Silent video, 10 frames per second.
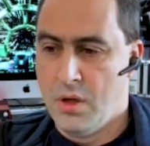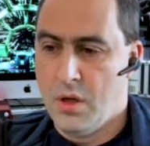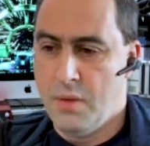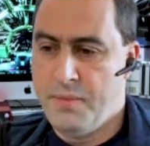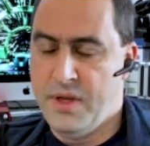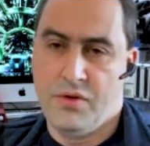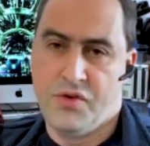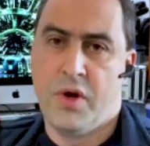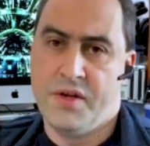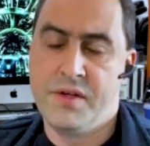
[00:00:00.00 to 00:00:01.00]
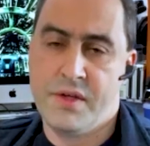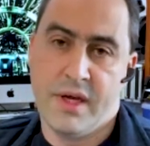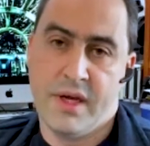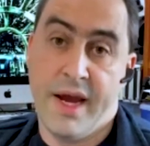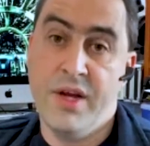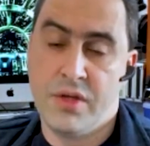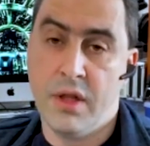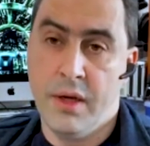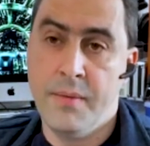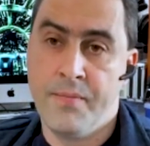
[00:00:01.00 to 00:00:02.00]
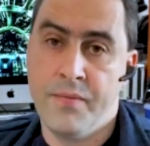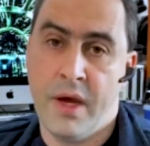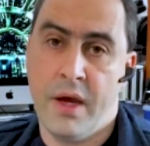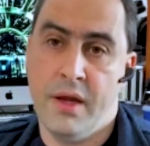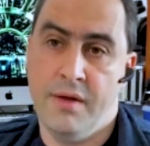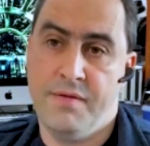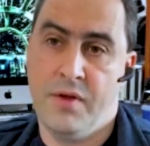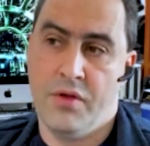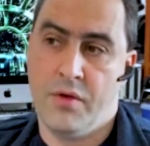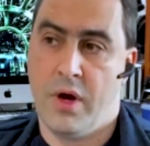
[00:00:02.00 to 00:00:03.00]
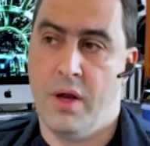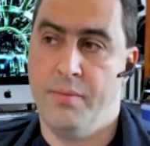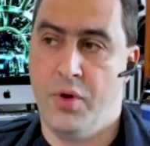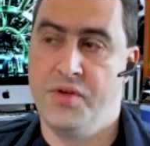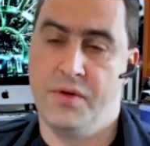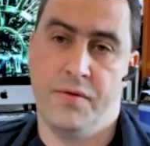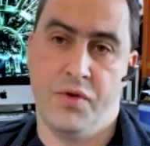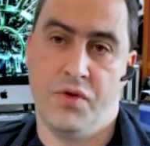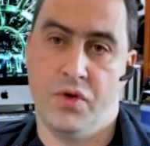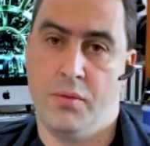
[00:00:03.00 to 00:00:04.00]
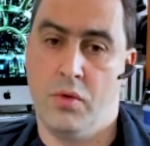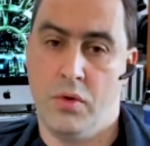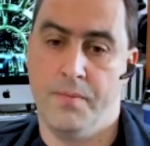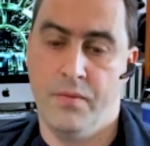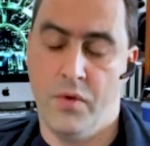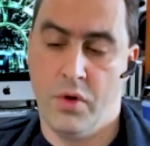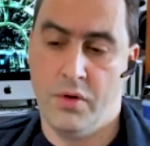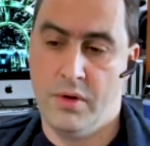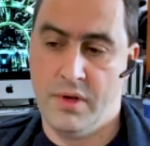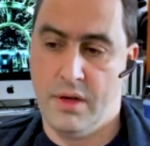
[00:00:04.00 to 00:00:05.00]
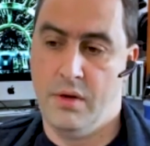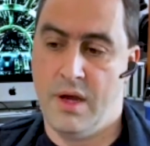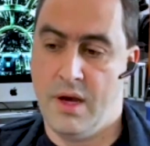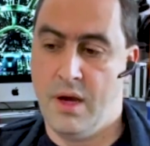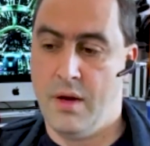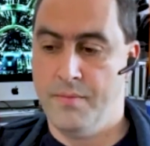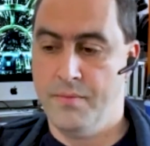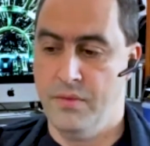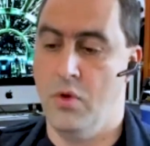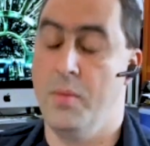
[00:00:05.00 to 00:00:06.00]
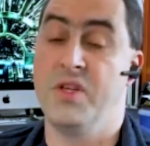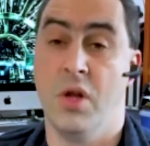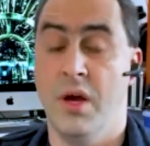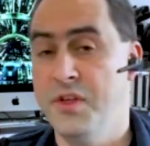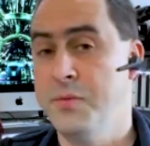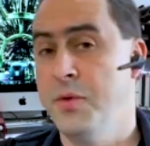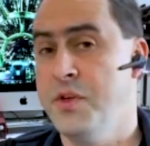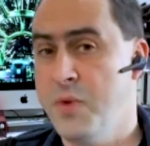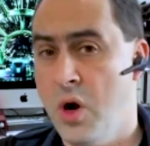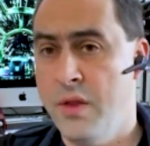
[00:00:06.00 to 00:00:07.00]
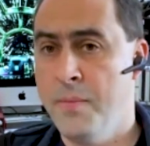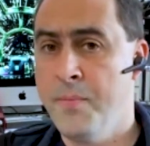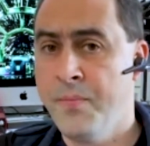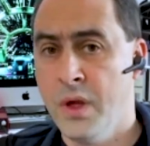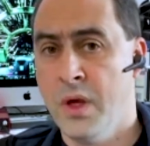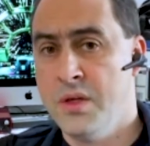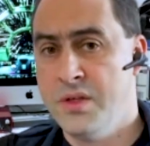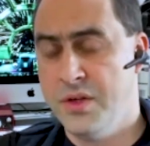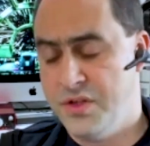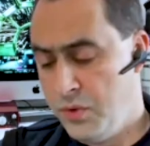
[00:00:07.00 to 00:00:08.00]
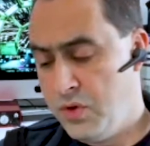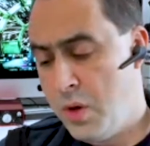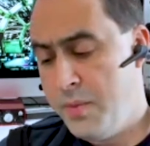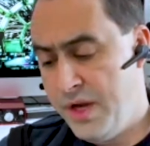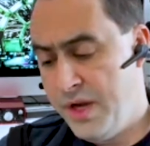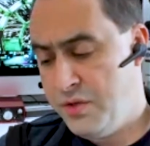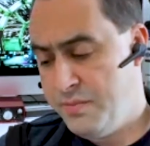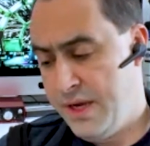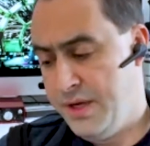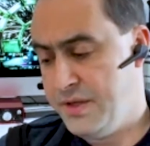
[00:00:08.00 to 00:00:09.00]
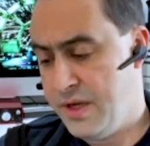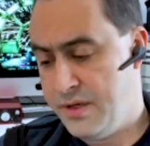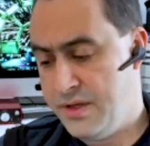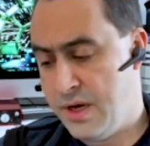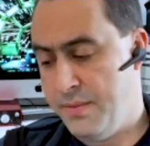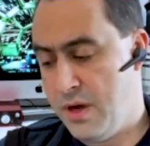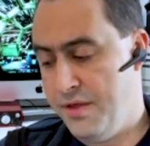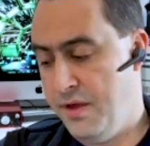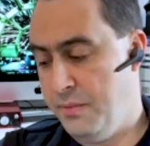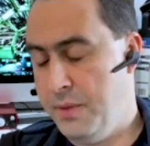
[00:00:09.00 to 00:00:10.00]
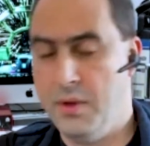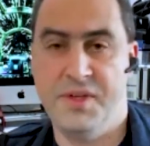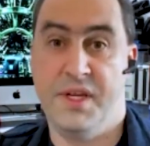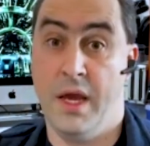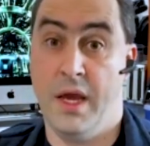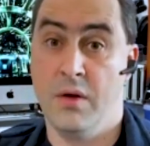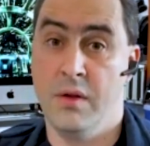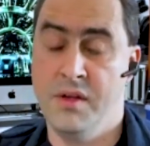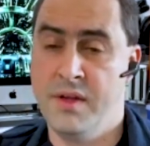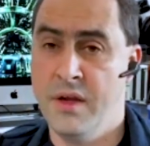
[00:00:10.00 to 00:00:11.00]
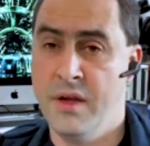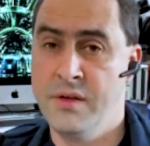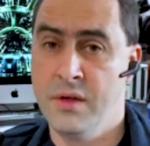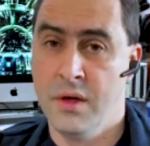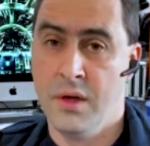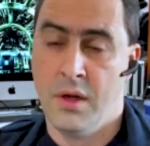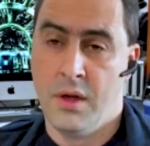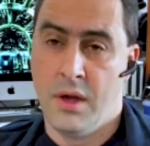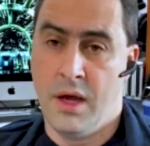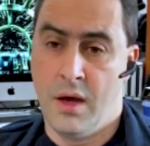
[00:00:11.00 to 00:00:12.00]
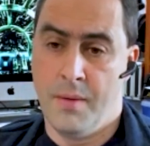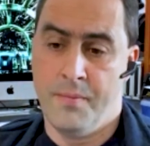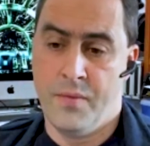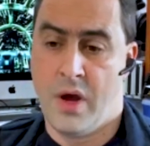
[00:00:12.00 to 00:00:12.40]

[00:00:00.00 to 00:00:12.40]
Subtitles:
a bit stressed occasionally if they're not the right person for the job or not much life experience behind them. So it's a real combination package that I think people are missing out on these days. I